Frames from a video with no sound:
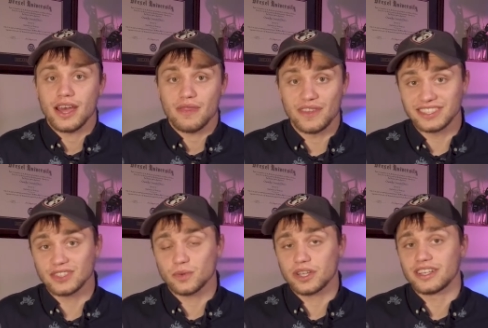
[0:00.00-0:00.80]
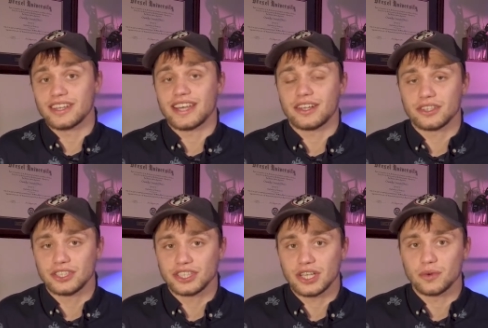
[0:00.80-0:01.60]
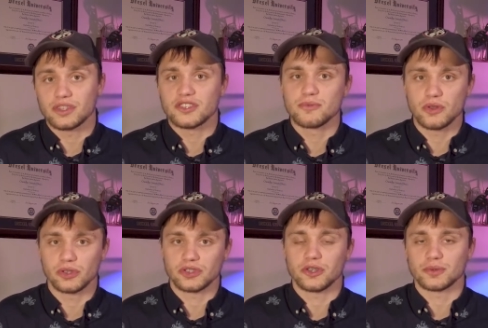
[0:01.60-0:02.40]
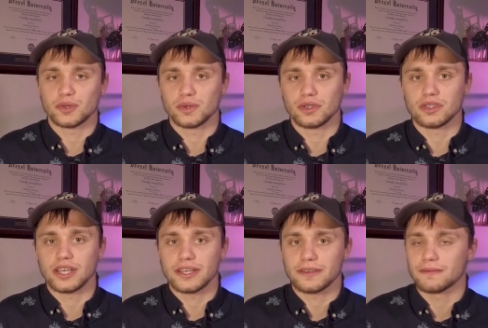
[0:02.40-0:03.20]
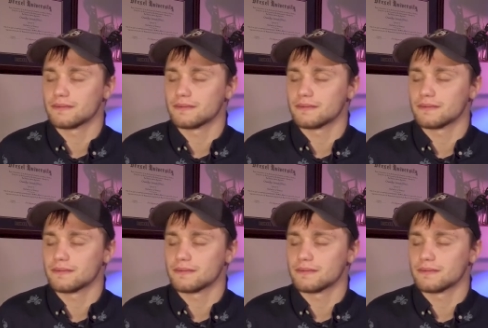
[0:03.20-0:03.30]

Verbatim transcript: This is what a Dentaliida shell with smoother sculpture would look like.